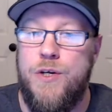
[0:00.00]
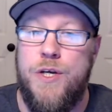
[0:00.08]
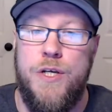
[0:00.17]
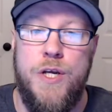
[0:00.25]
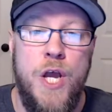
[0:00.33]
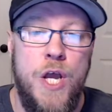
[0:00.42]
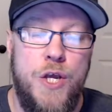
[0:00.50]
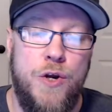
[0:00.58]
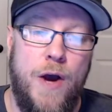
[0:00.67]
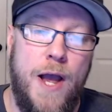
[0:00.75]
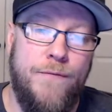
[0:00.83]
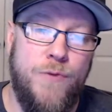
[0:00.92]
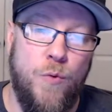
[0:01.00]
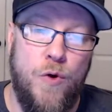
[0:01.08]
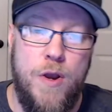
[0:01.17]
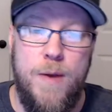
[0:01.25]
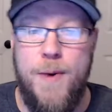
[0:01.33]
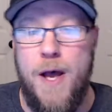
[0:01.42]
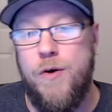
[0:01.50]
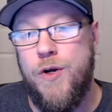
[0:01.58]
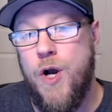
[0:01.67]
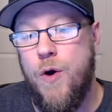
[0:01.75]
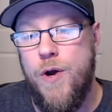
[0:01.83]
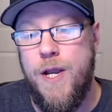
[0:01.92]
You can you don't have to worry about
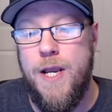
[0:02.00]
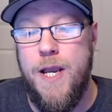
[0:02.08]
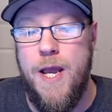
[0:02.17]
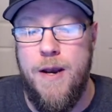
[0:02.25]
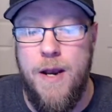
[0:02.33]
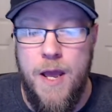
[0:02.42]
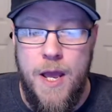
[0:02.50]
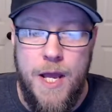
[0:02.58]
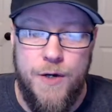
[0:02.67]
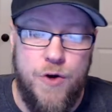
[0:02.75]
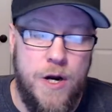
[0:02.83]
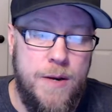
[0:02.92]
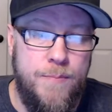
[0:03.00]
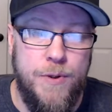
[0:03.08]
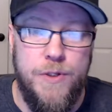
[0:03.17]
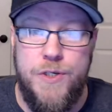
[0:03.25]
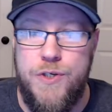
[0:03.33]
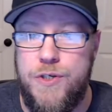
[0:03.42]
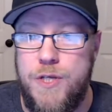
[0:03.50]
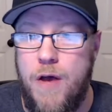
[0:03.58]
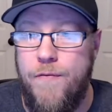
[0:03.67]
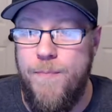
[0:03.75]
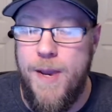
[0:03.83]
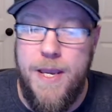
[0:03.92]
going and and trying to build it
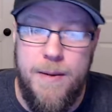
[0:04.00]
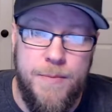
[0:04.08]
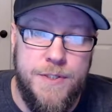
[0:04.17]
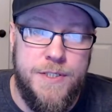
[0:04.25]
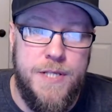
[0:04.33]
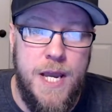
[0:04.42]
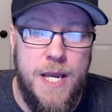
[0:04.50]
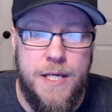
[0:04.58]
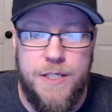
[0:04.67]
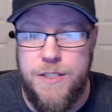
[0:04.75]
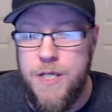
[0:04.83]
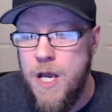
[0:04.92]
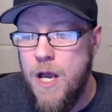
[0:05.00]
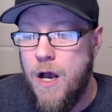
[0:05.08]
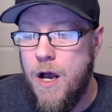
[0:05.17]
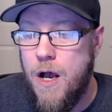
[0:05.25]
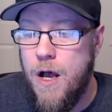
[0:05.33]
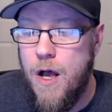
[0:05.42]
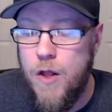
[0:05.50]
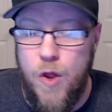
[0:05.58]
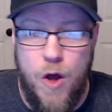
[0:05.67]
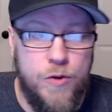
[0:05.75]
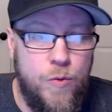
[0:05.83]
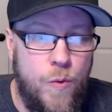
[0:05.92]
yourself, making mistakes uh,
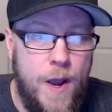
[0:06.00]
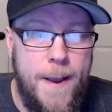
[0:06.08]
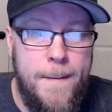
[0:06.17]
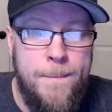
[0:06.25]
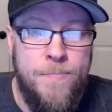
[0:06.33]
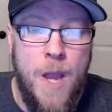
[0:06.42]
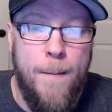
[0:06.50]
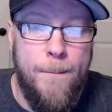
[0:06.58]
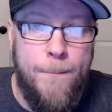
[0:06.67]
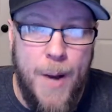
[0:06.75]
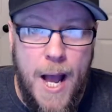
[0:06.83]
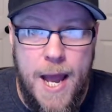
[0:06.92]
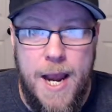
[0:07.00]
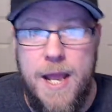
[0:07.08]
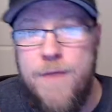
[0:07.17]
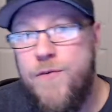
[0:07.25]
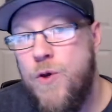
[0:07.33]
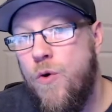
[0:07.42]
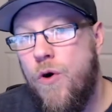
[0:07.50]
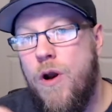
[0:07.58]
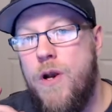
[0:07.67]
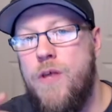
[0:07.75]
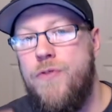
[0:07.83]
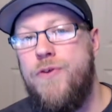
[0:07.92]
along the way. But if you are
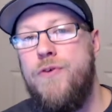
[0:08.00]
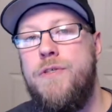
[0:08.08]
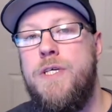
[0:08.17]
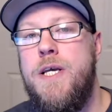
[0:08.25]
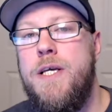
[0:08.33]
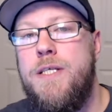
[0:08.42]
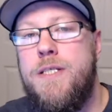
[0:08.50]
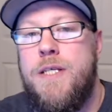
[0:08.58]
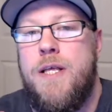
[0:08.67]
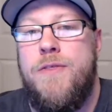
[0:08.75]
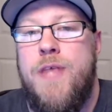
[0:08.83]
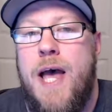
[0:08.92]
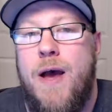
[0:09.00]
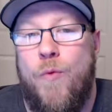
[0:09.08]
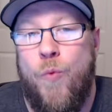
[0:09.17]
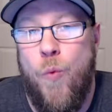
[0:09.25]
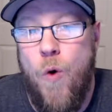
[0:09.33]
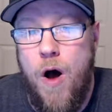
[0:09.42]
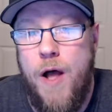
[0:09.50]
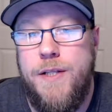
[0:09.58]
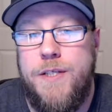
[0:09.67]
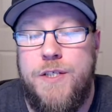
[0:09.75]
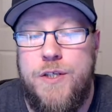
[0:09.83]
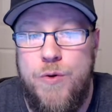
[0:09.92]
an enthusiast that
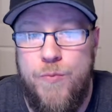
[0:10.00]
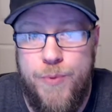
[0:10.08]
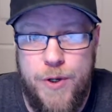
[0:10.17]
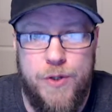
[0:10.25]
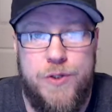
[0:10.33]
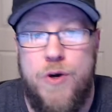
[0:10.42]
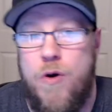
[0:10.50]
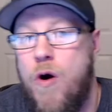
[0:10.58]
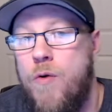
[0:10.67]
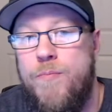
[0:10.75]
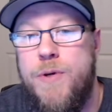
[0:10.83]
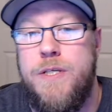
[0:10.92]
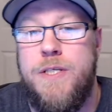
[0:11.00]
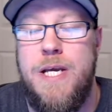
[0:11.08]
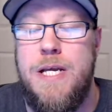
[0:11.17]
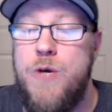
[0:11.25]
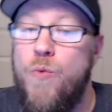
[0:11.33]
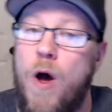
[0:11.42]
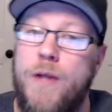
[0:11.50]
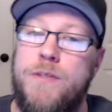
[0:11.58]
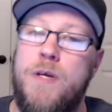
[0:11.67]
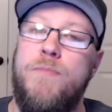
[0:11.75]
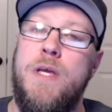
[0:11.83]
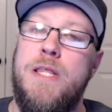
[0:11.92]
wants to build your own P C and you want
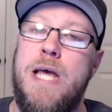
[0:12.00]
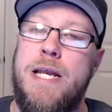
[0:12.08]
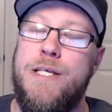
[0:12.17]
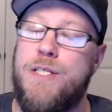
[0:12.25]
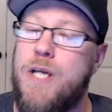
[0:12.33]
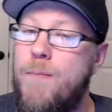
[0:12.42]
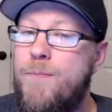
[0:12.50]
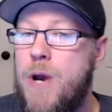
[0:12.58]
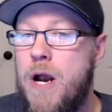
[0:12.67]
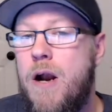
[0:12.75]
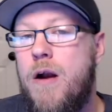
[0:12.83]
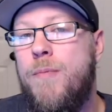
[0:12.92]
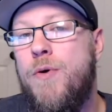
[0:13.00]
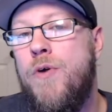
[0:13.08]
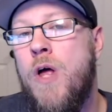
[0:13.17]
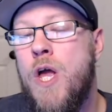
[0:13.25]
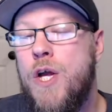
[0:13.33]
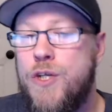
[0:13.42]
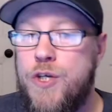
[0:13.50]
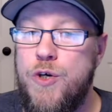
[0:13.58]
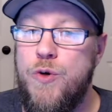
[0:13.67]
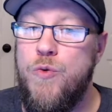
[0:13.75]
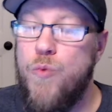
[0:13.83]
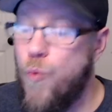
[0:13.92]
something that is comparable
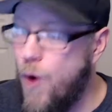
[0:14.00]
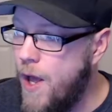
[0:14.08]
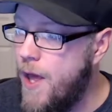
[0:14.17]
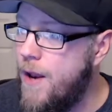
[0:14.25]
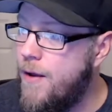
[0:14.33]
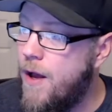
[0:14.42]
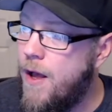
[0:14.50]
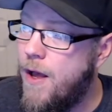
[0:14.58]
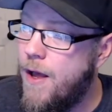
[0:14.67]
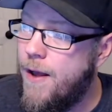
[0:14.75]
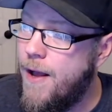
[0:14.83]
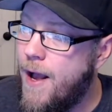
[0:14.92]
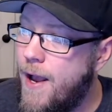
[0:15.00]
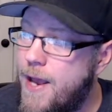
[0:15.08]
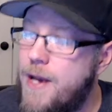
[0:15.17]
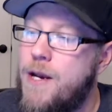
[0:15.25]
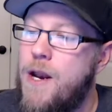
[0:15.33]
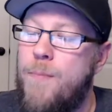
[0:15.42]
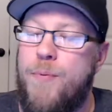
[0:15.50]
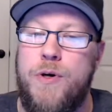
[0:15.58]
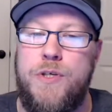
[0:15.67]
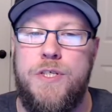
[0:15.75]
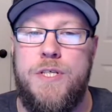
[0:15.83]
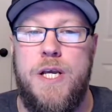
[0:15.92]
to what uh, I ended up
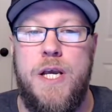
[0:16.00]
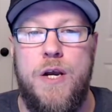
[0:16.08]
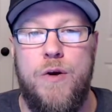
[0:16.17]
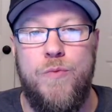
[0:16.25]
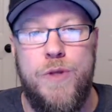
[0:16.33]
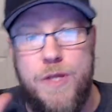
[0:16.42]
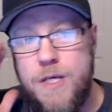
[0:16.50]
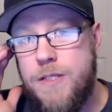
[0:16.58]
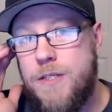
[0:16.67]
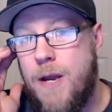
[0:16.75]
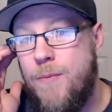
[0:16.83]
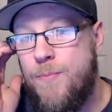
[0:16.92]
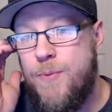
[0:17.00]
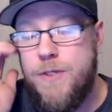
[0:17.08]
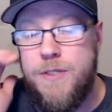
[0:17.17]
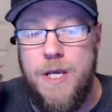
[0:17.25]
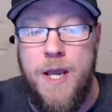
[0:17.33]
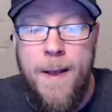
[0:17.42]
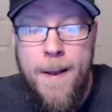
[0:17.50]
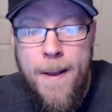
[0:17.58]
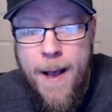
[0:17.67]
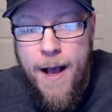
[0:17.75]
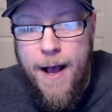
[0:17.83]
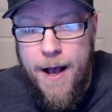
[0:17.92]
purchasing here with this CyberPC,
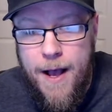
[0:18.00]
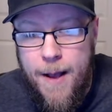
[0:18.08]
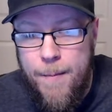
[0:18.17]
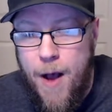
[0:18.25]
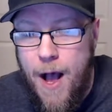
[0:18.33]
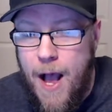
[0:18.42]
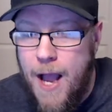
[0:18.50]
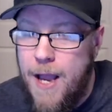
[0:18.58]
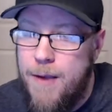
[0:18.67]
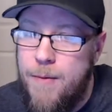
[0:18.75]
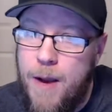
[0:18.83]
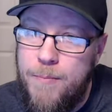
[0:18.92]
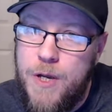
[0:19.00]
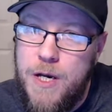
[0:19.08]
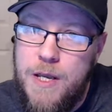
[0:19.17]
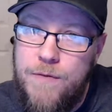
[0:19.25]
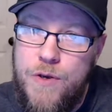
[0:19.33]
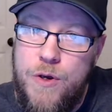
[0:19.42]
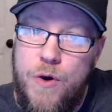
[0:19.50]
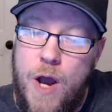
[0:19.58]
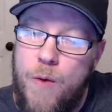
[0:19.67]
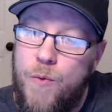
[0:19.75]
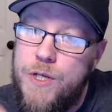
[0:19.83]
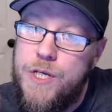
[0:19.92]
Um, I'm, I'm gonna give you,
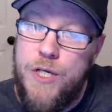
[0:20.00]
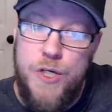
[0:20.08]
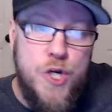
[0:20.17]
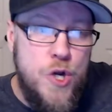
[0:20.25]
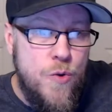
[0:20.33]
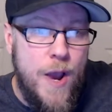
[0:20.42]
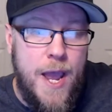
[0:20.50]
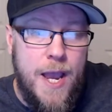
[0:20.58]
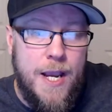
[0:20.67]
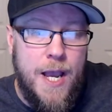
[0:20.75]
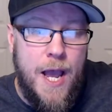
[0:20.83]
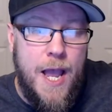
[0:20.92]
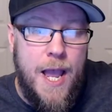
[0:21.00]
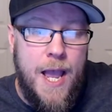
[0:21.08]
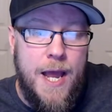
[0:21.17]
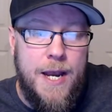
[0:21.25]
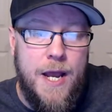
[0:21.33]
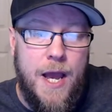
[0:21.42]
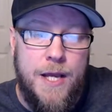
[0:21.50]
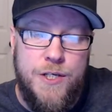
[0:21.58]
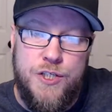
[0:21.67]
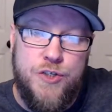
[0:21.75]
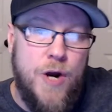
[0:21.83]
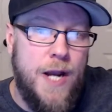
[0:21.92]
I went to Newegg and I
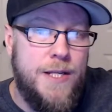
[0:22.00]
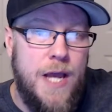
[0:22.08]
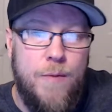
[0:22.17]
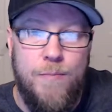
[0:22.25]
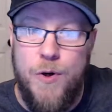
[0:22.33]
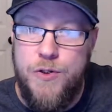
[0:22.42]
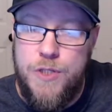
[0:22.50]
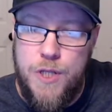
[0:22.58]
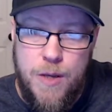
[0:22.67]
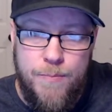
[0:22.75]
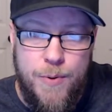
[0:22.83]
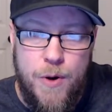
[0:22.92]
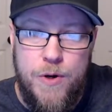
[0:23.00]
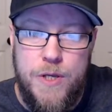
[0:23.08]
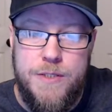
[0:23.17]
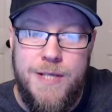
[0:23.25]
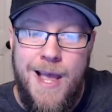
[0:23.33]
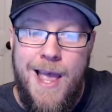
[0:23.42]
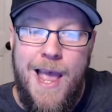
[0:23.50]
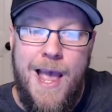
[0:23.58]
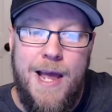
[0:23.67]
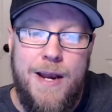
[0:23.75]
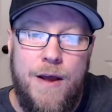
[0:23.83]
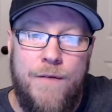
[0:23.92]
just tracked down most of the components
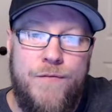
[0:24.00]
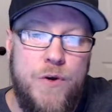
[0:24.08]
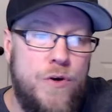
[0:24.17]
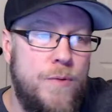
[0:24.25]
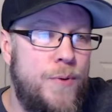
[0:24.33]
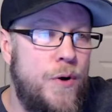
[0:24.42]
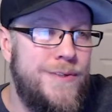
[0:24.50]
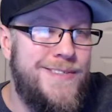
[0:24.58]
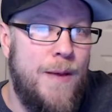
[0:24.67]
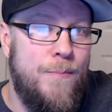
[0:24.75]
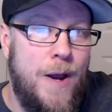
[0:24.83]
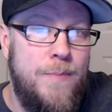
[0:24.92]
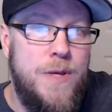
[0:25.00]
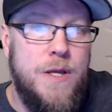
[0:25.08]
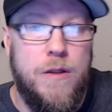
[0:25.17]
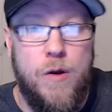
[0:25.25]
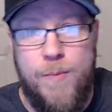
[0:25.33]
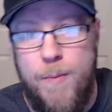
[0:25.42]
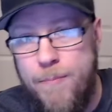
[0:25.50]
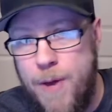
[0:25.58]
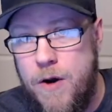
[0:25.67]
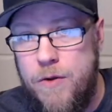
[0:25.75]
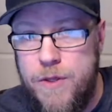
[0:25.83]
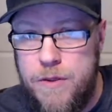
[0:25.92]
and a few components that might be a little bit
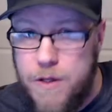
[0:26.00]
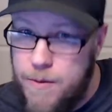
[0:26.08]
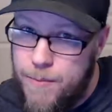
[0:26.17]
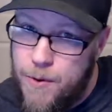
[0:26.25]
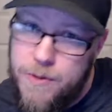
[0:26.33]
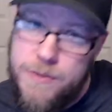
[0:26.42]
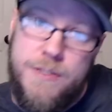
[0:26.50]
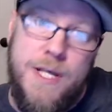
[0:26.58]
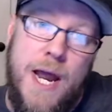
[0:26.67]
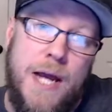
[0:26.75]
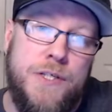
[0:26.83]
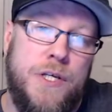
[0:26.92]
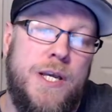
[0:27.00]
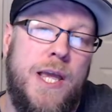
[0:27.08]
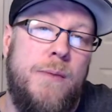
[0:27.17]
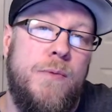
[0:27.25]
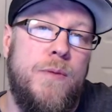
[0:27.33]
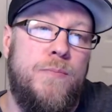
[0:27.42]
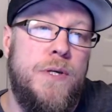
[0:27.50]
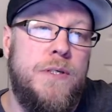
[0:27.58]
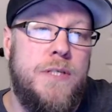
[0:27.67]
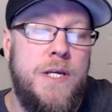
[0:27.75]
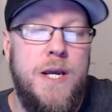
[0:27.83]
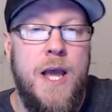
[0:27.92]
better than the components that actually came in the P
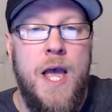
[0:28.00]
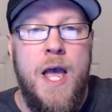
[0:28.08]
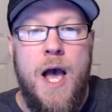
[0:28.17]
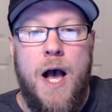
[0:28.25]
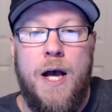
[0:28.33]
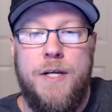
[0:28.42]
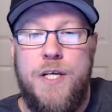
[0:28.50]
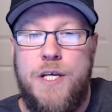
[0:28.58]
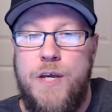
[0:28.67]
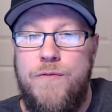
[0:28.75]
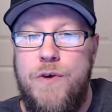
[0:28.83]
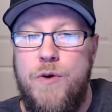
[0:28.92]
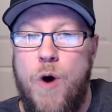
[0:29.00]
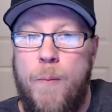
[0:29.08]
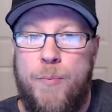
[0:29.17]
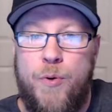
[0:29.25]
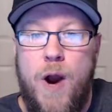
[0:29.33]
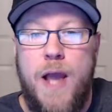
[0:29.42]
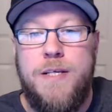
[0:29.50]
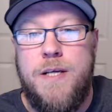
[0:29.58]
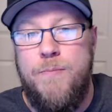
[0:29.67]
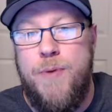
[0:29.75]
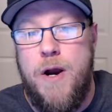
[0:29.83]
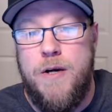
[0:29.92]
C uh, to give you a price
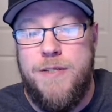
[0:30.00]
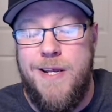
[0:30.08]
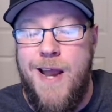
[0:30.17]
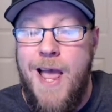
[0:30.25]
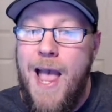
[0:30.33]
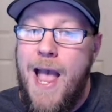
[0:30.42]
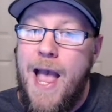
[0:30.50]
comparison.